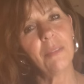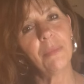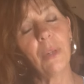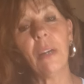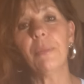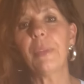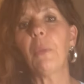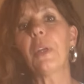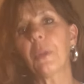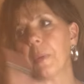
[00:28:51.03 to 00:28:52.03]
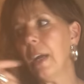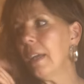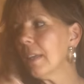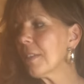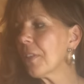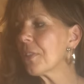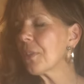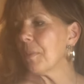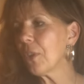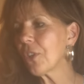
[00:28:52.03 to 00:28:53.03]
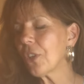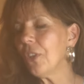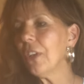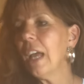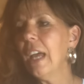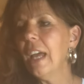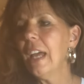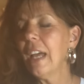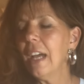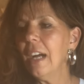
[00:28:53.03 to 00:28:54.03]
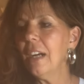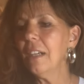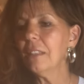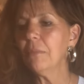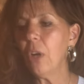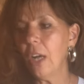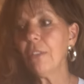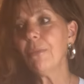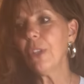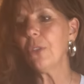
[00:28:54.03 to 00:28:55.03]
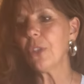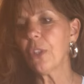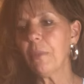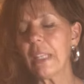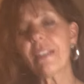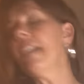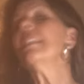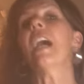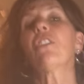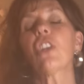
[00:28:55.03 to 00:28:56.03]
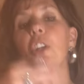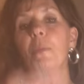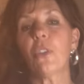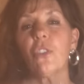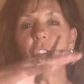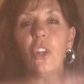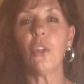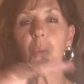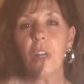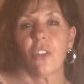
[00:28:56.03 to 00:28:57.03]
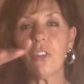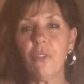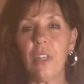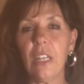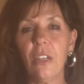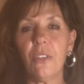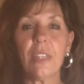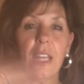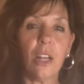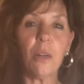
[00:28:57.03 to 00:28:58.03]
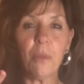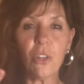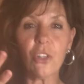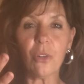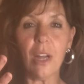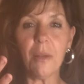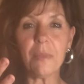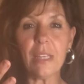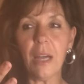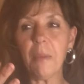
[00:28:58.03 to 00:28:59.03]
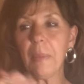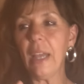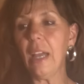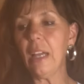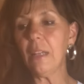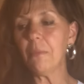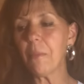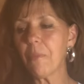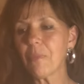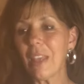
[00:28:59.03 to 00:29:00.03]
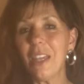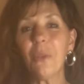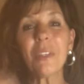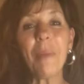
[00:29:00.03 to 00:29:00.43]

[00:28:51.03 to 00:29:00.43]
Well, I wonder why. I saw this commercial um, on YouTube, but it's, it's actually commercial. You know, you're watching your videos and a commercial comes up and it was